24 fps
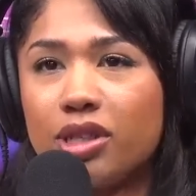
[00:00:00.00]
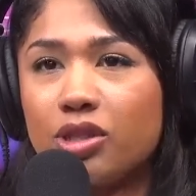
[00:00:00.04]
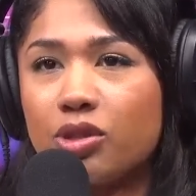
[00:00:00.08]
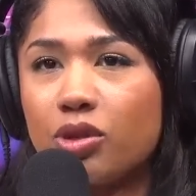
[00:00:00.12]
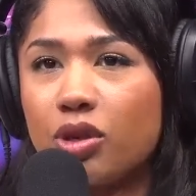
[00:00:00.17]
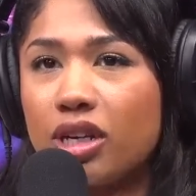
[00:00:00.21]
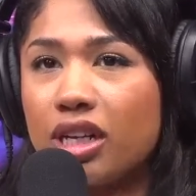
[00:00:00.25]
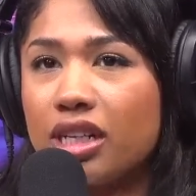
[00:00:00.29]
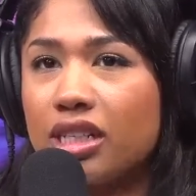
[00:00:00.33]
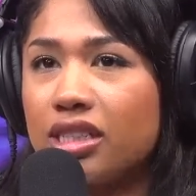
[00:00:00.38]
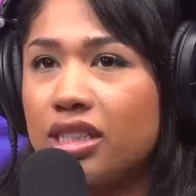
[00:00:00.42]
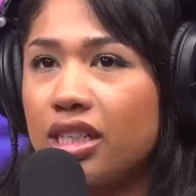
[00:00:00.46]

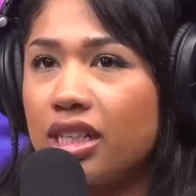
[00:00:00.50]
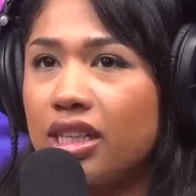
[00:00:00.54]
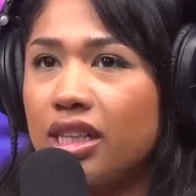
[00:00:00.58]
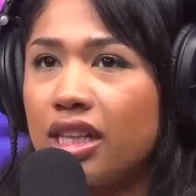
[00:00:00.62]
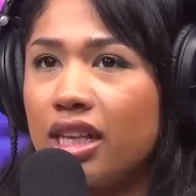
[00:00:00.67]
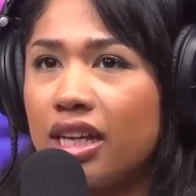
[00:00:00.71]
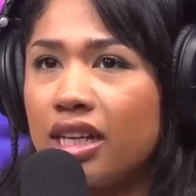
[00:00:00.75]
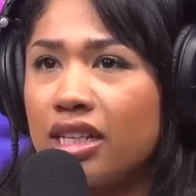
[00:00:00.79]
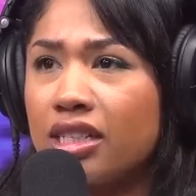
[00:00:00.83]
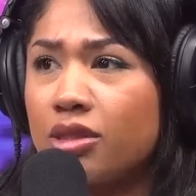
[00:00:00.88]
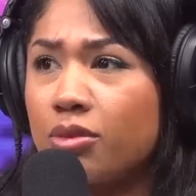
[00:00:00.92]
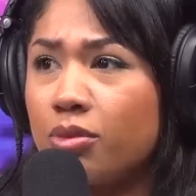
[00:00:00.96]
Jordan did
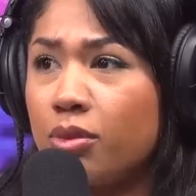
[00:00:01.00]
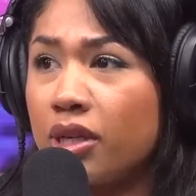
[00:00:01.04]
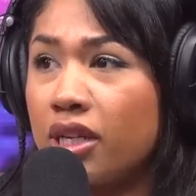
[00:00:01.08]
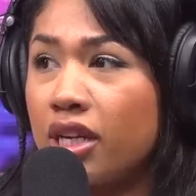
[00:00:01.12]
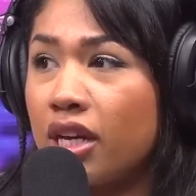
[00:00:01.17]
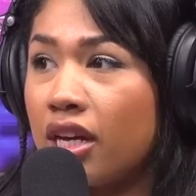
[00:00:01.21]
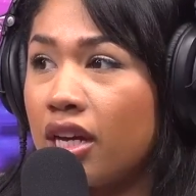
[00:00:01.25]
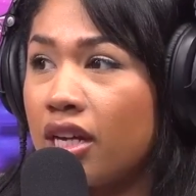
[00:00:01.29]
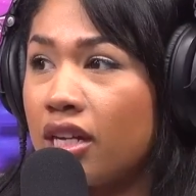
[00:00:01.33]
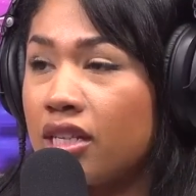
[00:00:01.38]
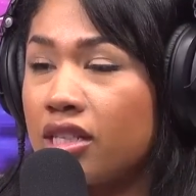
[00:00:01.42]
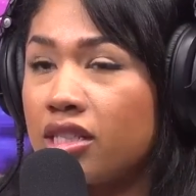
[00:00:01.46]
this
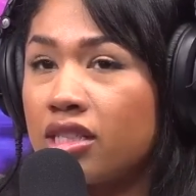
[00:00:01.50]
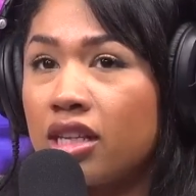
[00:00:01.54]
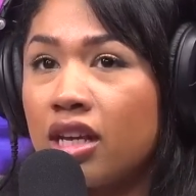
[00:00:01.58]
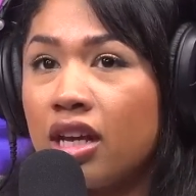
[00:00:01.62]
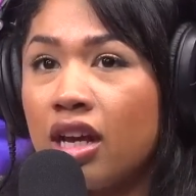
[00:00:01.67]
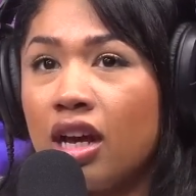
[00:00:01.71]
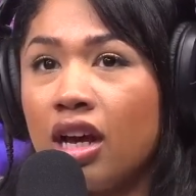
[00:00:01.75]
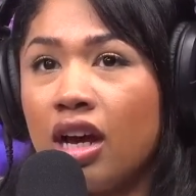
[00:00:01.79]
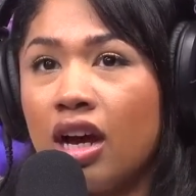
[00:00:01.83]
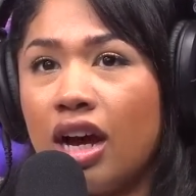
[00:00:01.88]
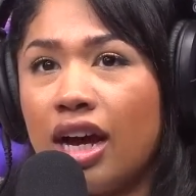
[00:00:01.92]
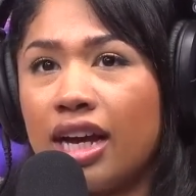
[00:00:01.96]
because
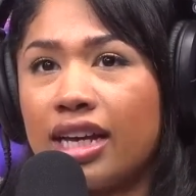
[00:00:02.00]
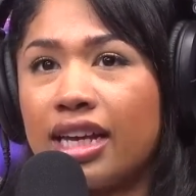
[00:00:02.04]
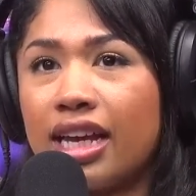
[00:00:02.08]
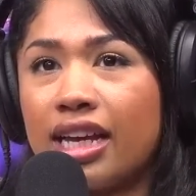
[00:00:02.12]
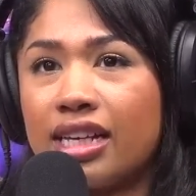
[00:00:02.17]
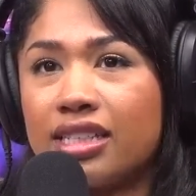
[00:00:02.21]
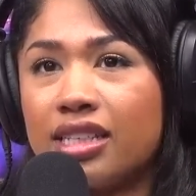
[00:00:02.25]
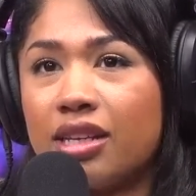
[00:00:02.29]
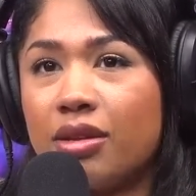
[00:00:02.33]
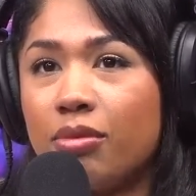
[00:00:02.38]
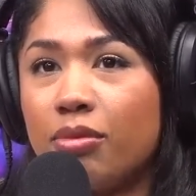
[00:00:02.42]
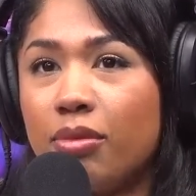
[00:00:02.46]
I
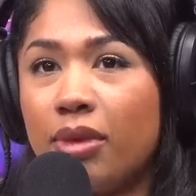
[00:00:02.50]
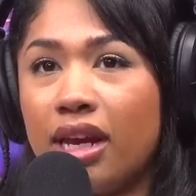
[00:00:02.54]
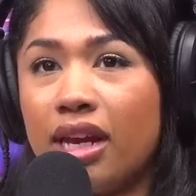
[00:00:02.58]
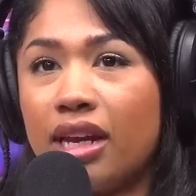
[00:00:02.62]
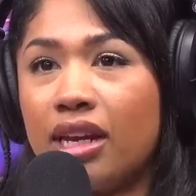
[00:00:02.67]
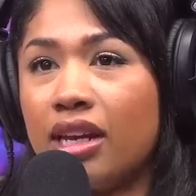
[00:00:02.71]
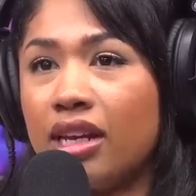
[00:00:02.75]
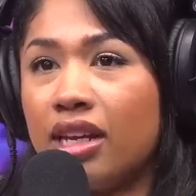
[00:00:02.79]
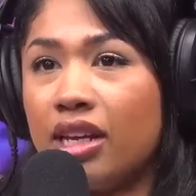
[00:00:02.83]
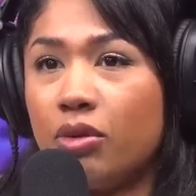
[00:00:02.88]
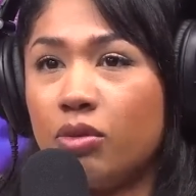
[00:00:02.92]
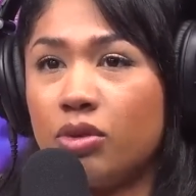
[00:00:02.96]
guess it
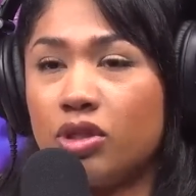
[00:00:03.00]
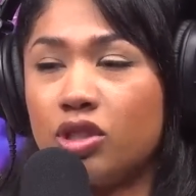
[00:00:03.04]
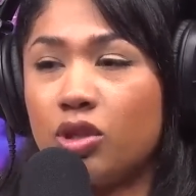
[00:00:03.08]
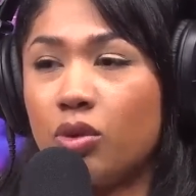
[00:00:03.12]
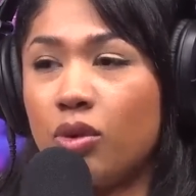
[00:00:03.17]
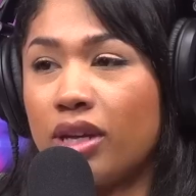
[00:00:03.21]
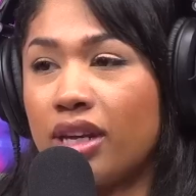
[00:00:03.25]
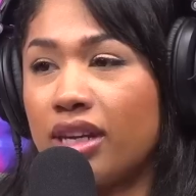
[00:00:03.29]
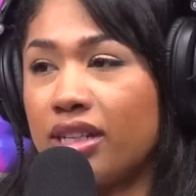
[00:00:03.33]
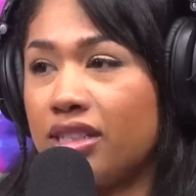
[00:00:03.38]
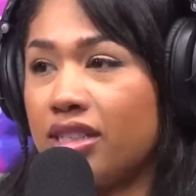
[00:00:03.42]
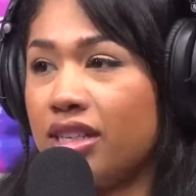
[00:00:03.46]
made he was
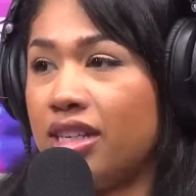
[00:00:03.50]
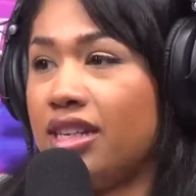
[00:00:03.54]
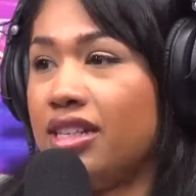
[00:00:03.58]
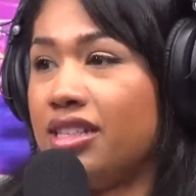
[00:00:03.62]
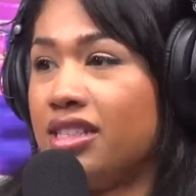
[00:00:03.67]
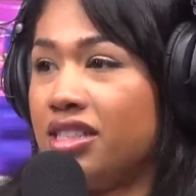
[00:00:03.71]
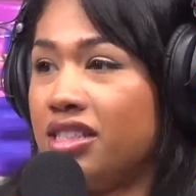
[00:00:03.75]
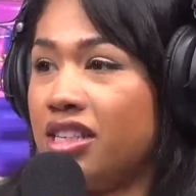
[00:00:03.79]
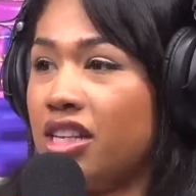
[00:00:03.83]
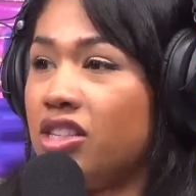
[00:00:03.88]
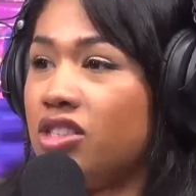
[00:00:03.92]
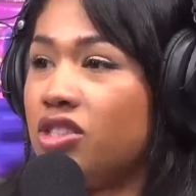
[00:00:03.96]
doing it to his
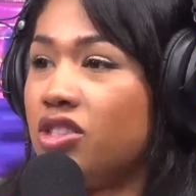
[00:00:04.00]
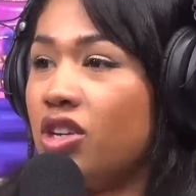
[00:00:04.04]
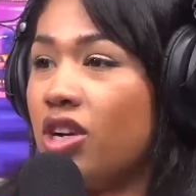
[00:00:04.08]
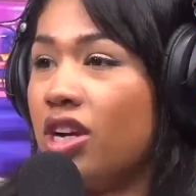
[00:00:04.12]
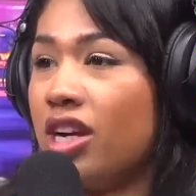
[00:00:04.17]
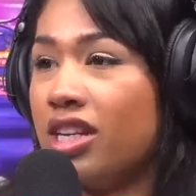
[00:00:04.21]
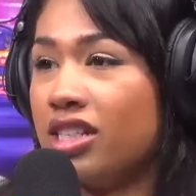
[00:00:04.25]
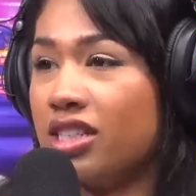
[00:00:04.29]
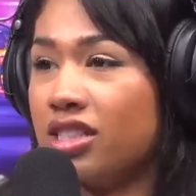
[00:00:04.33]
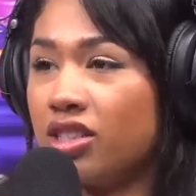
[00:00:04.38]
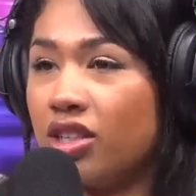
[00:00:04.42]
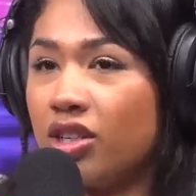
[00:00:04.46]
sister,
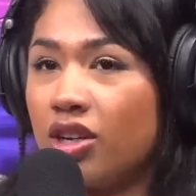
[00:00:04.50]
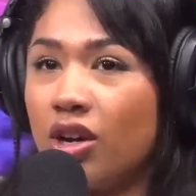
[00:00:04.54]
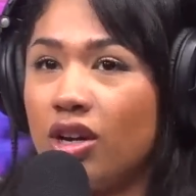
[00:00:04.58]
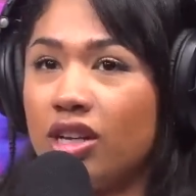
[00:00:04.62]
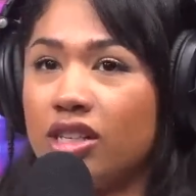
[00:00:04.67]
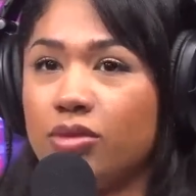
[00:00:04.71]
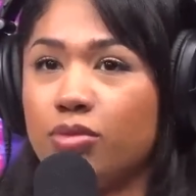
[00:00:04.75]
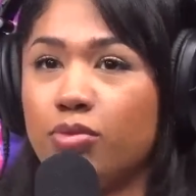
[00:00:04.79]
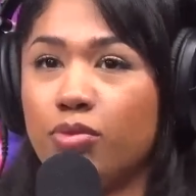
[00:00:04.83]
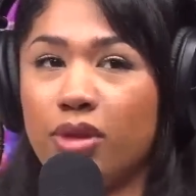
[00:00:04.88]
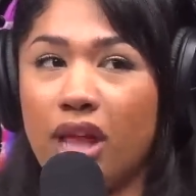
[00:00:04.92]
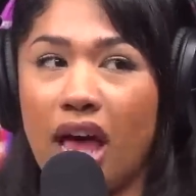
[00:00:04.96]
his you know
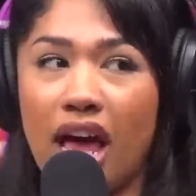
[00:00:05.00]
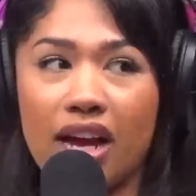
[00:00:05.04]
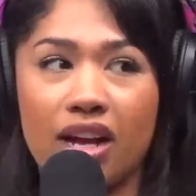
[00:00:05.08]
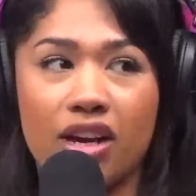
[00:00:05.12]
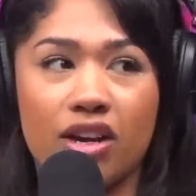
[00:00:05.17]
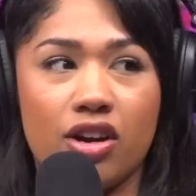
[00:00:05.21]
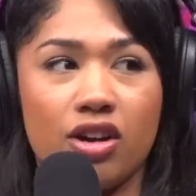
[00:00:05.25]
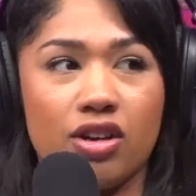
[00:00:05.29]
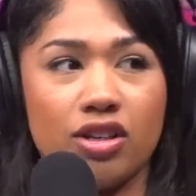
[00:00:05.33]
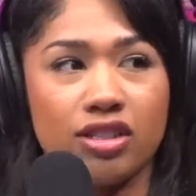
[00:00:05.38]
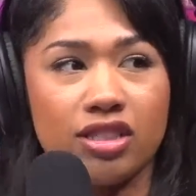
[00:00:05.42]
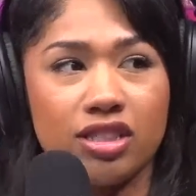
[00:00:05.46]
his black
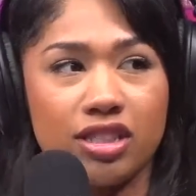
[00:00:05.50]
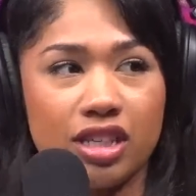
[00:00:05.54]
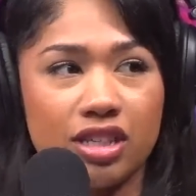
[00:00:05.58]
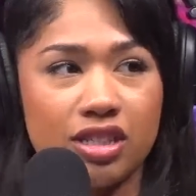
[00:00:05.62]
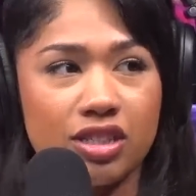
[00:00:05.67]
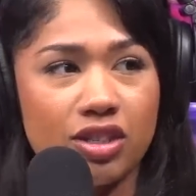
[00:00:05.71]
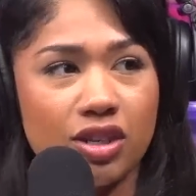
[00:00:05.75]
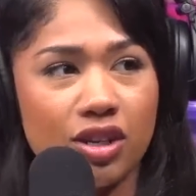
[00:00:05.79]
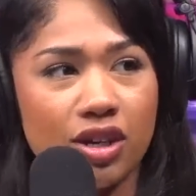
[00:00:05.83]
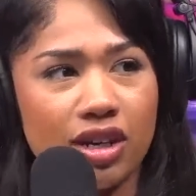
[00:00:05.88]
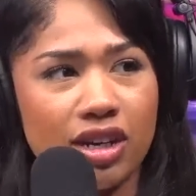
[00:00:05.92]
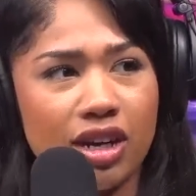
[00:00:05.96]
girl
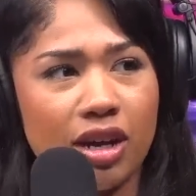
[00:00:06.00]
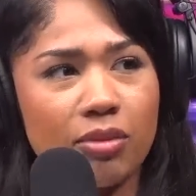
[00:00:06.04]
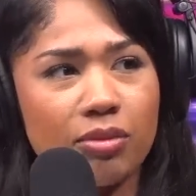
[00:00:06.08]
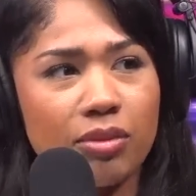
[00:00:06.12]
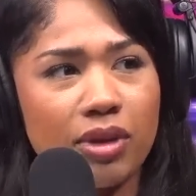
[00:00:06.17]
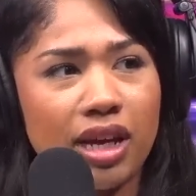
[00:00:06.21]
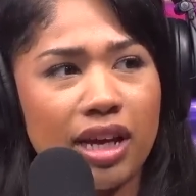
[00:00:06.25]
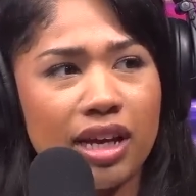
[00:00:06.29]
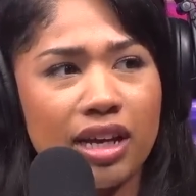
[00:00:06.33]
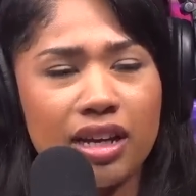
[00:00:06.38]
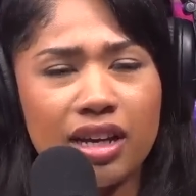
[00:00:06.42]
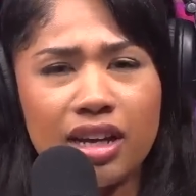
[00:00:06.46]
sister, and I'm
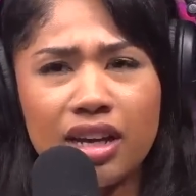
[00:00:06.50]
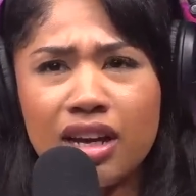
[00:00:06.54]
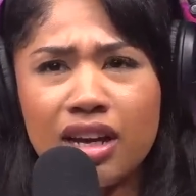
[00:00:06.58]
like,